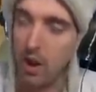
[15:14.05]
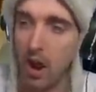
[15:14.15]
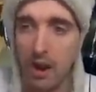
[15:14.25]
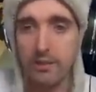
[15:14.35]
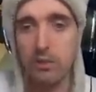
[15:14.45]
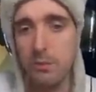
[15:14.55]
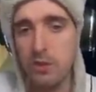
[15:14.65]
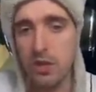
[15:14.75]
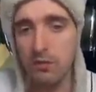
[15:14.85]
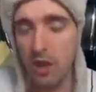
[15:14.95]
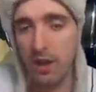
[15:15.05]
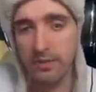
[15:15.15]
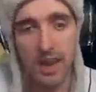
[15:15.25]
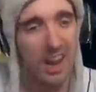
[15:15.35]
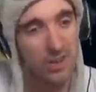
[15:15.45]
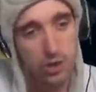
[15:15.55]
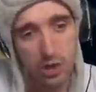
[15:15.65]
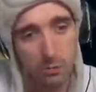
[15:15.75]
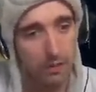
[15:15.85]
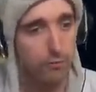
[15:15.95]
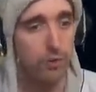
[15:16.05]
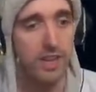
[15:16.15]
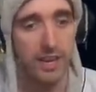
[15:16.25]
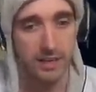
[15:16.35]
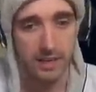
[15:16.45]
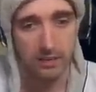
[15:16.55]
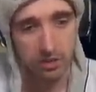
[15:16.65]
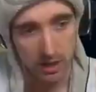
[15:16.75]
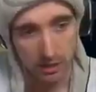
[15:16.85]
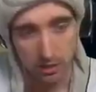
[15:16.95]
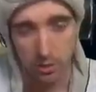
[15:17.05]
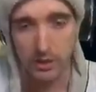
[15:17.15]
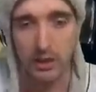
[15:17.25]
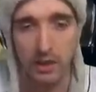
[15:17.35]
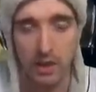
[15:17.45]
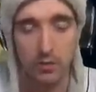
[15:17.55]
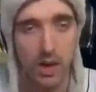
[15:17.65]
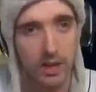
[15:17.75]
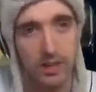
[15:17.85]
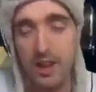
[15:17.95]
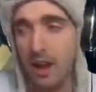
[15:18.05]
Honestly, we shouldn't have lost that. I should have went for the ending instead of doing the Cloud Dragon.